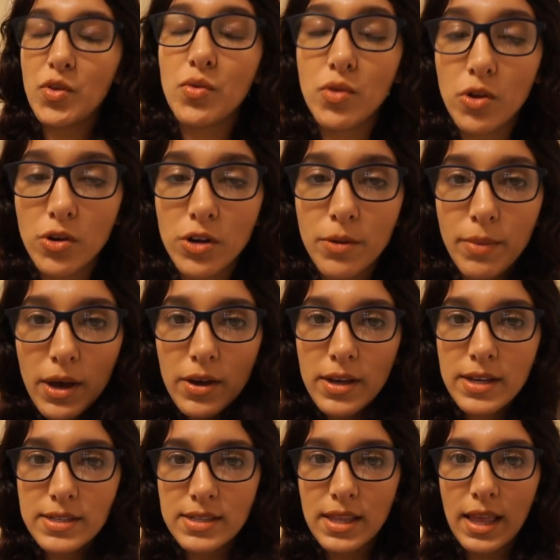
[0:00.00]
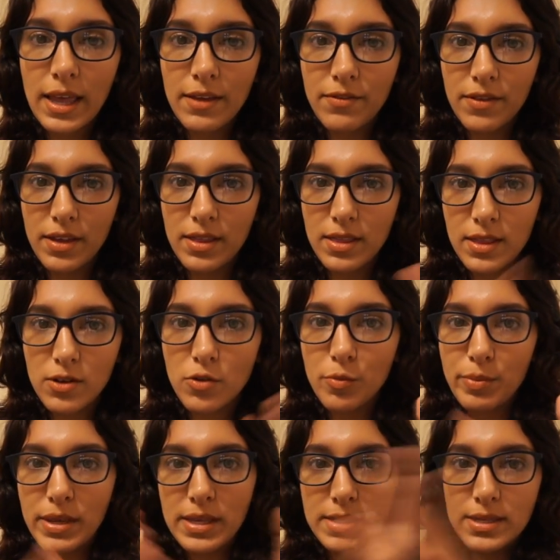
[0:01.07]
You learn about his life in little
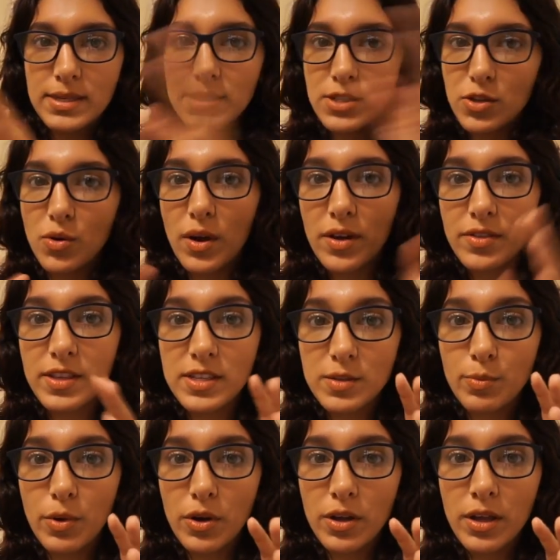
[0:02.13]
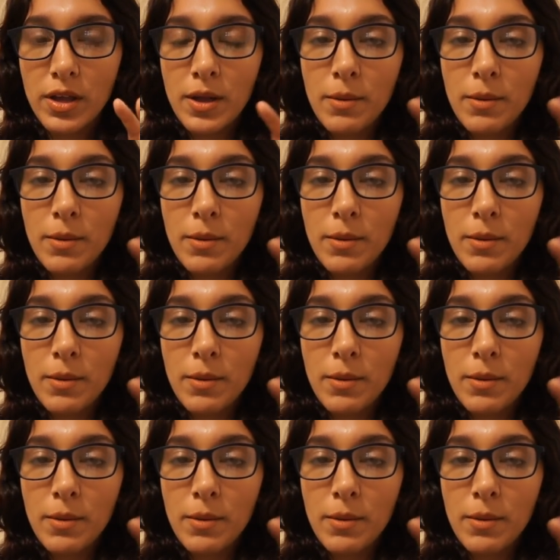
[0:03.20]
pieces throughout this book,